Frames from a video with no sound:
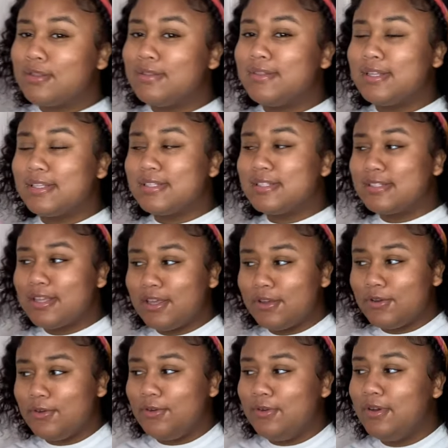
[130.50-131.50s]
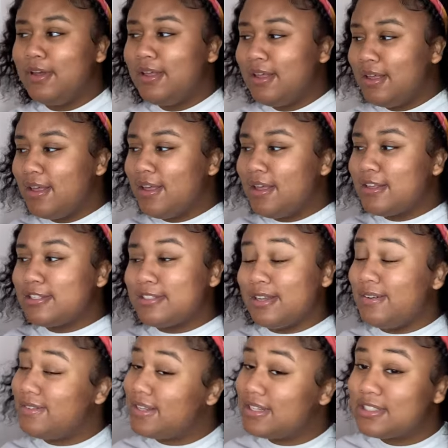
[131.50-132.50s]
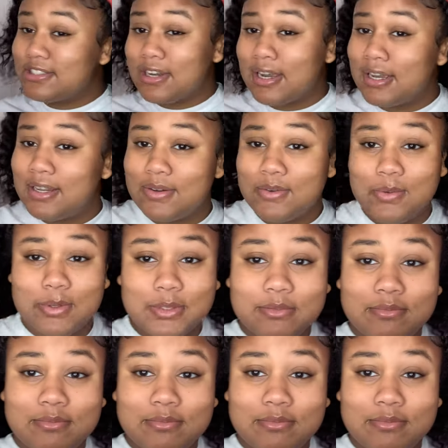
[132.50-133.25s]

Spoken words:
this is cute, so let's try it on.